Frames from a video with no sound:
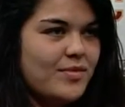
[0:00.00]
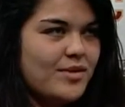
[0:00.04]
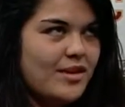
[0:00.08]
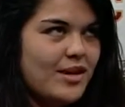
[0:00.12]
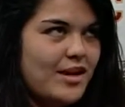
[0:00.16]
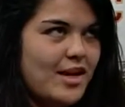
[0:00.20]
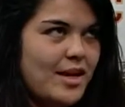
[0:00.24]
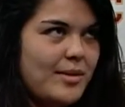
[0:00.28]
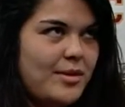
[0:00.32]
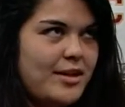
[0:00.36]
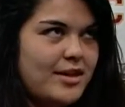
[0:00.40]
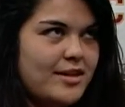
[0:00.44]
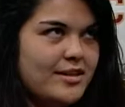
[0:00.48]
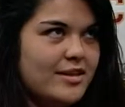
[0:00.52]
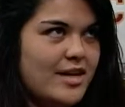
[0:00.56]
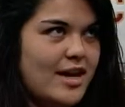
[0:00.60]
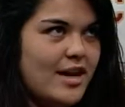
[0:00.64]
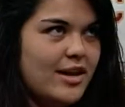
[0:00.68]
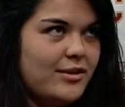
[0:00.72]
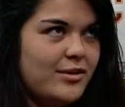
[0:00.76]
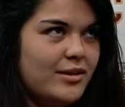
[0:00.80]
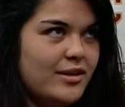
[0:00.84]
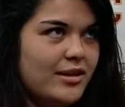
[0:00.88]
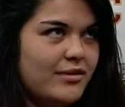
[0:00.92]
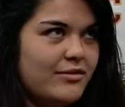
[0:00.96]
I
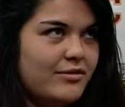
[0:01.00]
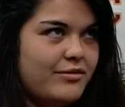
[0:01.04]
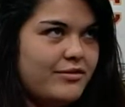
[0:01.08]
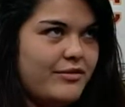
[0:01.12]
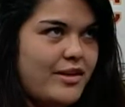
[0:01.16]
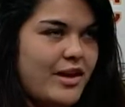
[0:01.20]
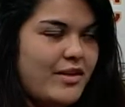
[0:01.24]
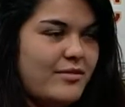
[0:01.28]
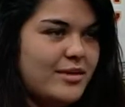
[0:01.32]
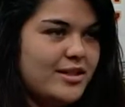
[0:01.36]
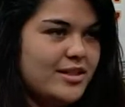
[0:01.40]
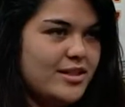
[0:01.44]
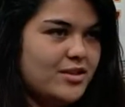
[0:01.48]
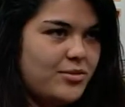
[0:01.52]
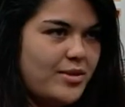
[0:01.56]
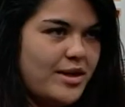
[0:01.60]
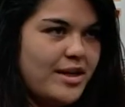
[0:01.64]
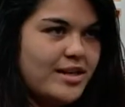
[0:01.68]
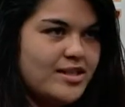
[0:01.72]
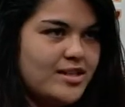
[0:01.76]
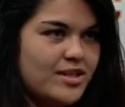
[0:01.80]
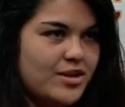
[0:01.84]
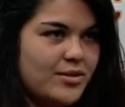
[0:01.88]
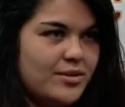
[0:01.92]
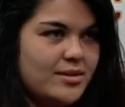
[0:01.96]
only live 5 minutes away,
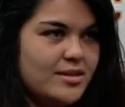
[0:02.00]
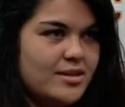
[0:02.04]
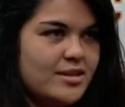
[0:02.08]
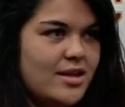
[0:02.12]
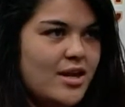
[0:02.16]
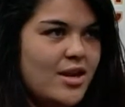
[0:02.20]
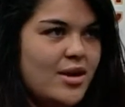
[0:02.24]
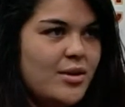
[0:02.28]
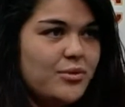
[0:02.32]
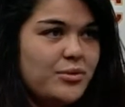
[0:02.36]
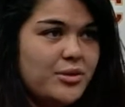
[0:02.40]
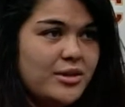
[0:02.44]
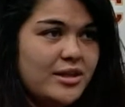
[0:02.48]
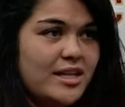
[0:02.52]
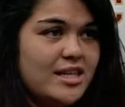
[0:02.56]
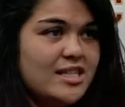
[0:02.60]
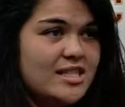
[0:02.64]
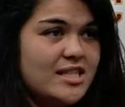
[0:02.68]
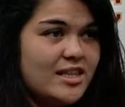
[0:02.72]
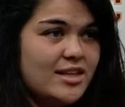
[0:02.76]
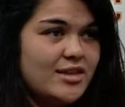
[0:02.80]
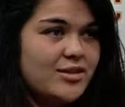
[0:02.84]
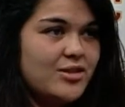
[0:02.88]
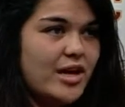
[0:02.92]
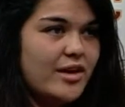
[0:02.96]
so it's really easy
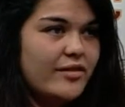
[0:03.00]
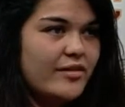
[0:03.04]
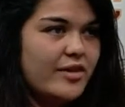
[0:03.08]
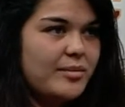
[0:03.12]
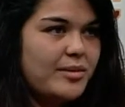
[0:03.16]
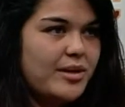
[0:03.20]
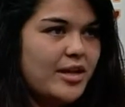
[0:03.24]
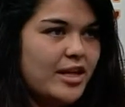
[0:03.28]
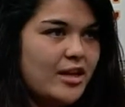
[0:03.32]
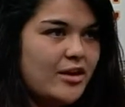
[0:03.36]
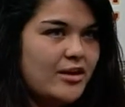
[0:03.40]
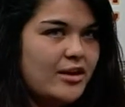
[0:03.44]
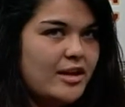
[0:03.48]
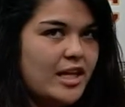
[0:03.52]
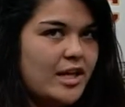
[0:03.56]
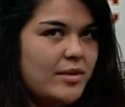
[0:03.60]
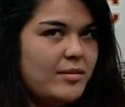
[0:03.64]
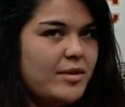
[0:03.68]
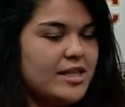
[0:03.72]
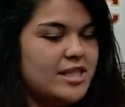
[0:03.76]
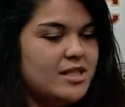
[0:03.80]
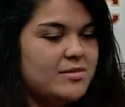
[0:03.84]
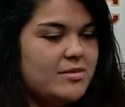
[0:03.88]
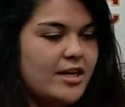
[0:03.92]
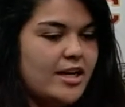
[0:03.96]
to drive up here, and he
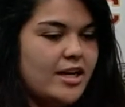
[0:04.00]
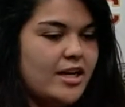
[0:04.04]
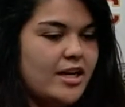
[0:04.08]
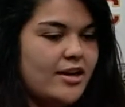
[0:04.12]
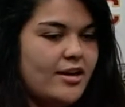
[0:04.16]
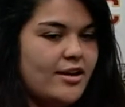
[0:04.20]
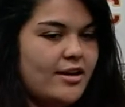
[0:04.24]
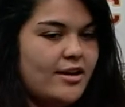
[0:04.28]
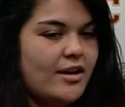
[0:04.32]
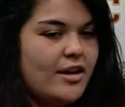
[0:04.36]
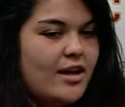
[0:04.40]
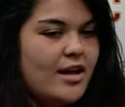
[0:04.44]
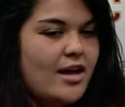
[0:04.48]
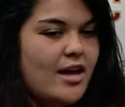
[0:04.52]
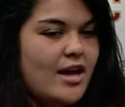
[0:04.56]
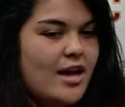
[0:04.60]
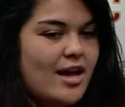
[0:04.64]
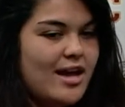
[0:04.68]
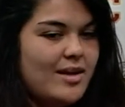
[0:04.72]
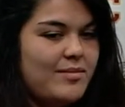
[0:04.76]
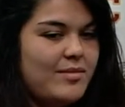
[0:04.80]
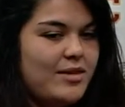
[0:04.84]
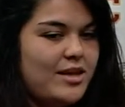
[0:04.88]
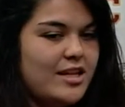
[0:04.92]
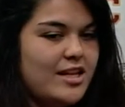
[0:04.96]
meets me here.
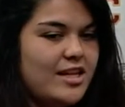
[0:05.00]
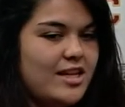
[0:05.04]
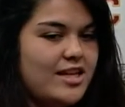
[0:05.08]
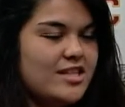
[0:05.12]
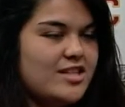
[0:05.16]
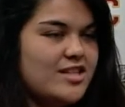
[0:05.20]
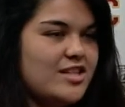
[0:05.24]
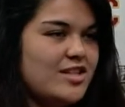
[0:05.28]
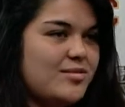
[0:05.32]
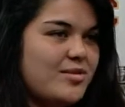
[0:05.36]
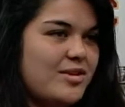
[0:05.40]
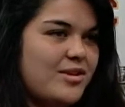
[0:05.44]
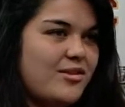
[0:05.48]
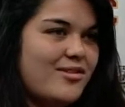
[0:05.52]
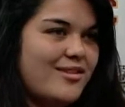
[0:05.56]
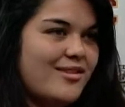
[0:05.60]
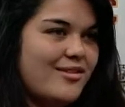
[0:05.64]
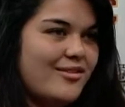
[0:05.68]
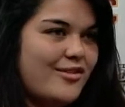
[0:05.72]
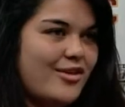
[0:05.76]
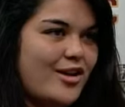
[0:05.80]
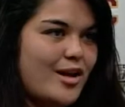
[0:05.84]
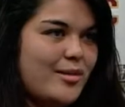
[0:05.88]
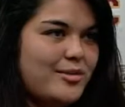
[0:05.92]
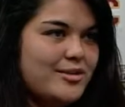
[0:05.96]
And it's just been a
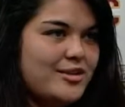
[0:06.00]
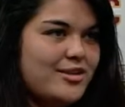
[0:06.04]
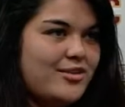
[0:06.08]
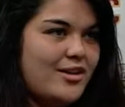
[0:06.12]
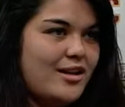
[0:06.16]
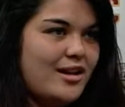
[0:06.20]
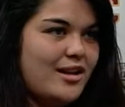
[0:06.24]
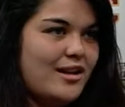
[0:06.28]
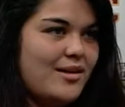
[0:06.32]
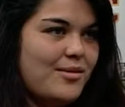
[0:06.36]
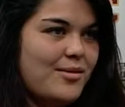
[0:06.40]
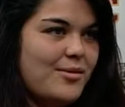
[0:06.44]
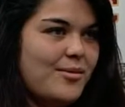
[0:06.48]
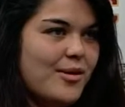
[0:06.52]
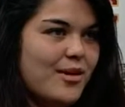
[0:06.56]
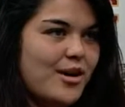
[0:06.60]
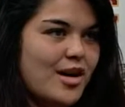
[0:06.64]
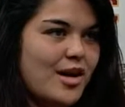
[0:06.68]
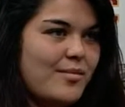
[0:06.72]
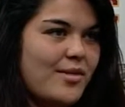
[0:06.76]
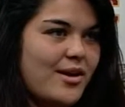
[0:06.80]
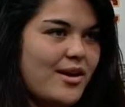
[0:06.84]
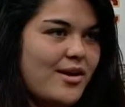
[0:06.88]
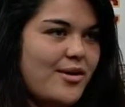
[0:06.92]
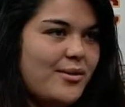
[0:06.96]
wonderful opportunity to work on
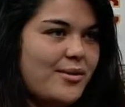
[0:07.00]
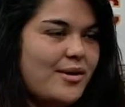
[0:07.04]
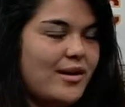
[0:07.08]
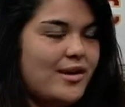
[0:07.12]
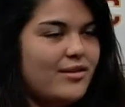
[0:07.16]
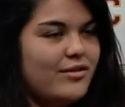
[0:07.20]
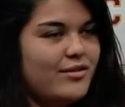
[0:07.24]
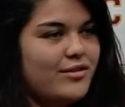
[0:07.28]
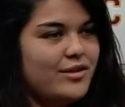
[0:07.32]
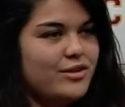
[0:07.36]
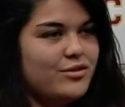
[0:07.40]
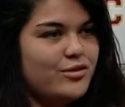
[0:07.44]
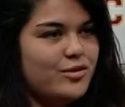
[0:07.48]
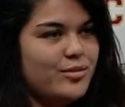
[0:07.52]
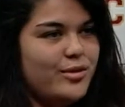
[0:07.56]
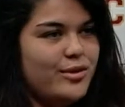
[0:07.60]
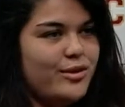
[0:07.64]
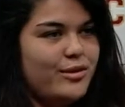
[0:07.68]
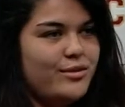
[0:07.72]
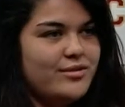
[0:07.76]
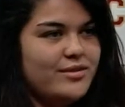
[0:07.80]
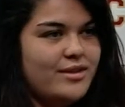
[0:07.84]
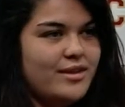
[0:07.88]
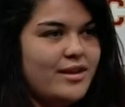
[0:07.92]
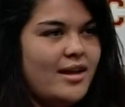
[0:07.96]
my own individual
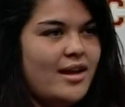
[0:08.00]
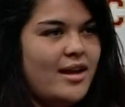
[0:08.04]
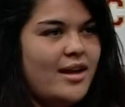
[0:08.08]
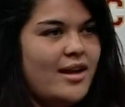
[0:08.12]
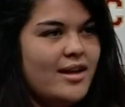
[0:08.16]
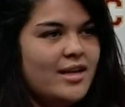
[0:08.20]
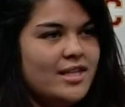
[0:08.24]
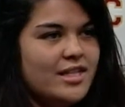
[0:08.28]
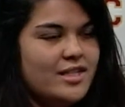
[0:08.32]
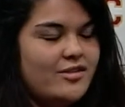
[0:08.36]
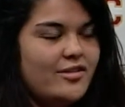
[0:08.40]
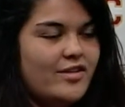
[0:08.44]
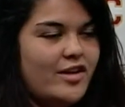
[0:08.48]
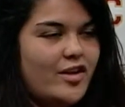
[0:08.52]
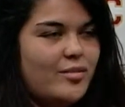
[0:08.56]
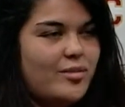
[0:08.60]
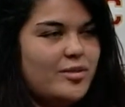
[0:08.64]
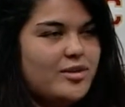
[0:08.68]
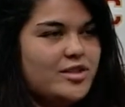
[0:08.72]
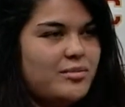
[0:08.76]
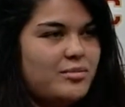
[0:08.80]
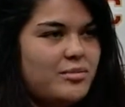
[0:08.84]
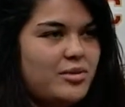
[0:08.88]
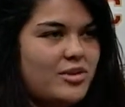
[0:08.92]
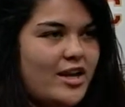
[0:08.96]
moves and develop as
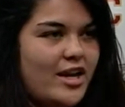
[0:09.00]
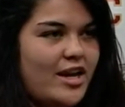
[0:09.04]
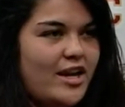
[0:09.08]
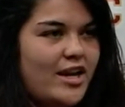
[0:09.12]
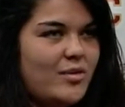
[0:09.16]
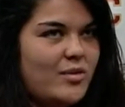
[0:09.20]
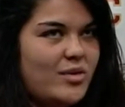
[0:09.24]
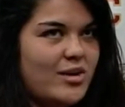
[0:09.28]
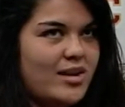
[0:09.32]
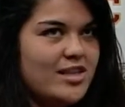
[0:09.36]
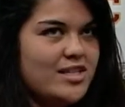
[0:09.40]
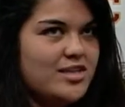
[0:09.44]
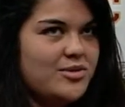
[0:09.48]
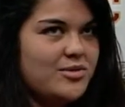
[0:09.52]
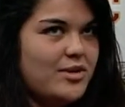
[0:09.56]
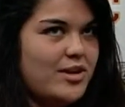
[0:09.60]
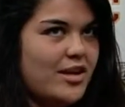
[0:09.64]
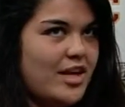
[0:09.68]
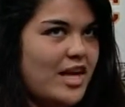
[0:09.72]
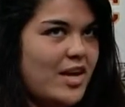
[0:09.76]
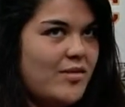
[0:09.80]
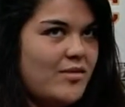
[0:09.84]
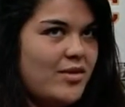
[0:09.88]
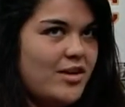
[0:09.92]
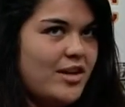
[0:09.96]
a player, because when I
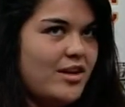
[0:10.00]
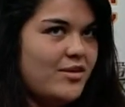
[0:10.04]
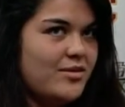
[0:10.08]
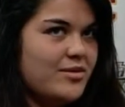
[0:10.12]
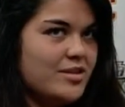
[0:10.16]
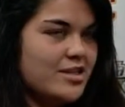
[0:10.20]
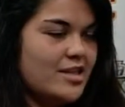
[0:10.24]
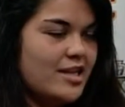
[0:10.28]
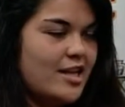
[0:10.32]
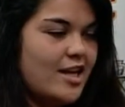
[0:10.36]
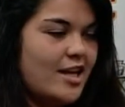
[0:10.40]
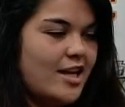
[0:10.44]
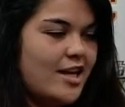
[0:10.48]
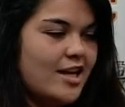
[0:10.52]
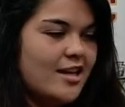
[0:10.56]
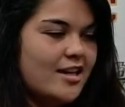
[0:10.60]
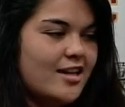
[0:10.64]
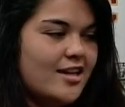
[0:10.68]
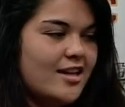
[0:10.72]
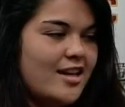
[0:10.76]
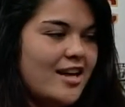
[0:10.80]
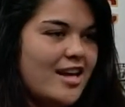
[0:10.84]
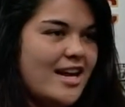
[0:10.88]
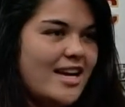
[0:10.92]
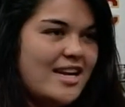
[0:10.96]
came in, it was I
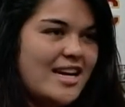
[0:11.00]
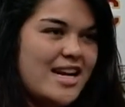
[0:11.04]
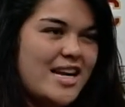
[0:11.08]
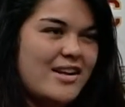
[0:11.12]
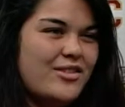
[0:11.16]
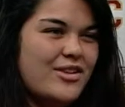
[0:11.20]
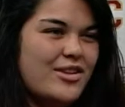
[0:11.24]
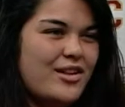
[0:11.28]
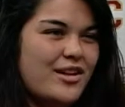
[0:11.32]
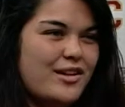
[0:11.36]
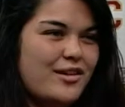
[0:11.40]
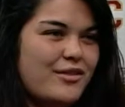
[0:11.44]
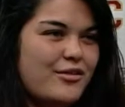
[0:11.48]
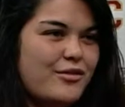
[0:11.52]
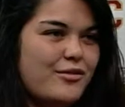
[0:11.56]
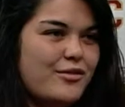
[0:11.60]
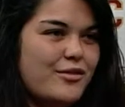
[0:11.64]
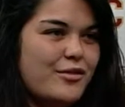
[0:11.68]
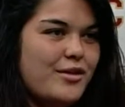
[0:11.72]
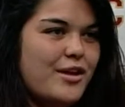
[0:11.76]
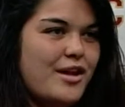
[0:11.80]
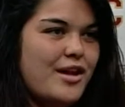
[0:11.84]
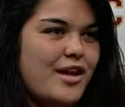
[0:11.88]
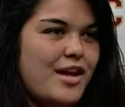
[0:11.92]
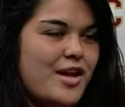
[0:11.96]
didn't have a lot of
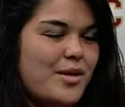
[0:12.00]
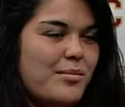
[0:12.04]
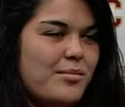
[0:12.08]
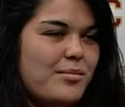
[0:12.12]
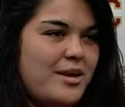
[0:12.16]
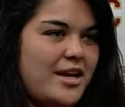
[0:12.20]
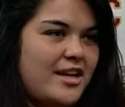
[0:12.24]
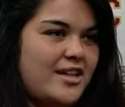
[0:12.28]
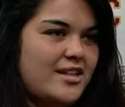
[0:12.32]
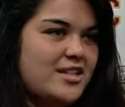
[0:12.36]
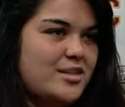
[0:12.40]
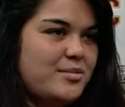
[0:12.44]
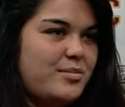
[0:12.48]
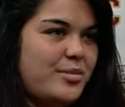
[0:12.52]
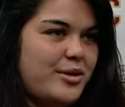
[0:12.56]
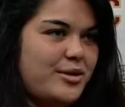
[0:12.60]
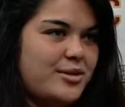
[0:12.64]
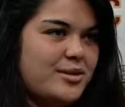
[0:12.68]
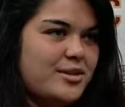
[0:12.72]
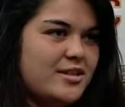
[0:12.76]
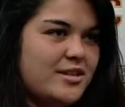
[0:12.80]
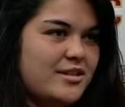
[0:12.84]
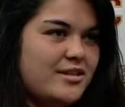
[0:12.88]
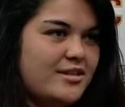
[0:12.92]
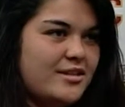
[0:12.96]
base
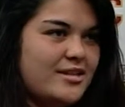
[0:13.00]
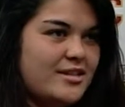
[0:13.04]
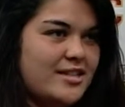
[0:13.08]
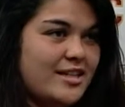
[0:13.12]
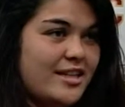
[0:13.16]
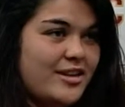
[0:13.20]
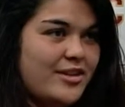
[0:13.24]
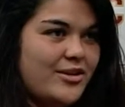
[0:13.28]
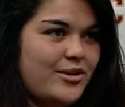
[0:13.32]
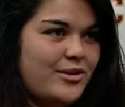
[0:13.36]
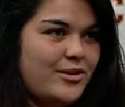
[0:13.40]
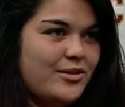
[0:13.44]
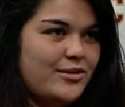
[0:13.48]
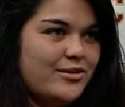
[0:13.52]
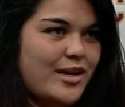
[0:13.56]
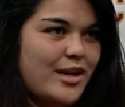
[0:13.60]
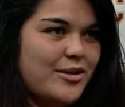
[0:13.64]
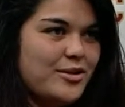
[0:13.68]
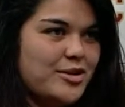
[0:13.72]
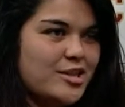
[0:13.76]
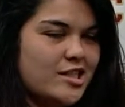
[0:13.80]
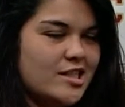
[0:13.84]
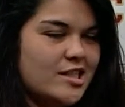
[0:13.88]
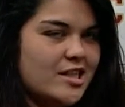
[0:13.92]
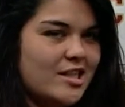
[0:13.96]
post skill. I was
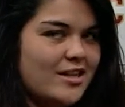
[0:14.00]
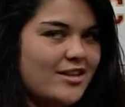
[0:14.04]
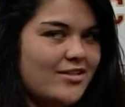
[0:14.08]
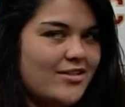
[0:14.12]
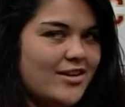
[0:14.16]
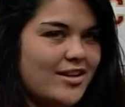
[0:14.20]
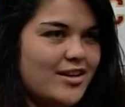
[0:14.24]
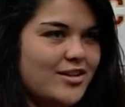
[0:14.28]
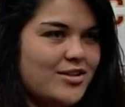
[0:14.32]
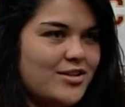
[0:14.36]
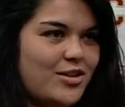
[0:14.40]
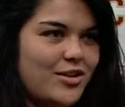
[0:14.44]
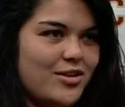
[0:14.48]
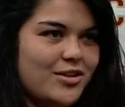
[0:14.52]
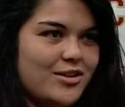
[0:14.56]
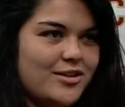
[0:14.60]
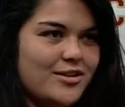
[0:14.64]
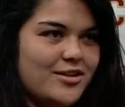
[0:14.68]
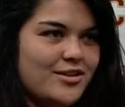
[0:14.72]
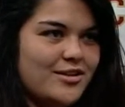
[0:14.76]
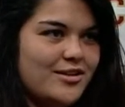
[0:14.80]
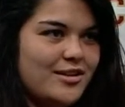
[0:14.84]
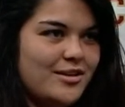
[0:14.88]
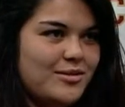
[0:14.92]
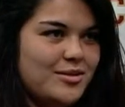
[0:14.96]
just kind of a tall
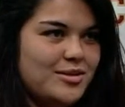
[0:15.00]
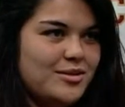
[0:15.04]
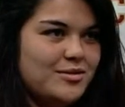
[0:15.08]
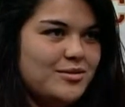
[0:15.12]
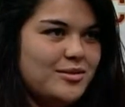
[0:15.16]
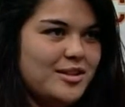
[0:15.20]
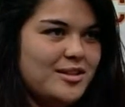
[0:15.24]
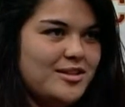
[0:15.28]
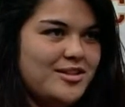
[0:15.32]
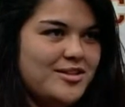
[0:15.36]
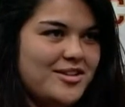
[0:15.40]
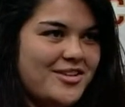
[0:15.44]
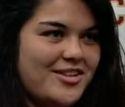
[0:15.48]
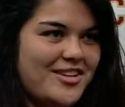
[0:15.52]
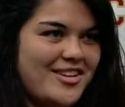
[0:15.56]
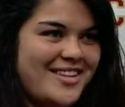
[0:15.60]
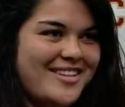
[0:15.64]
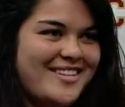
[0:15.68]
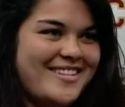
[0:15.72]
girl that was really strong.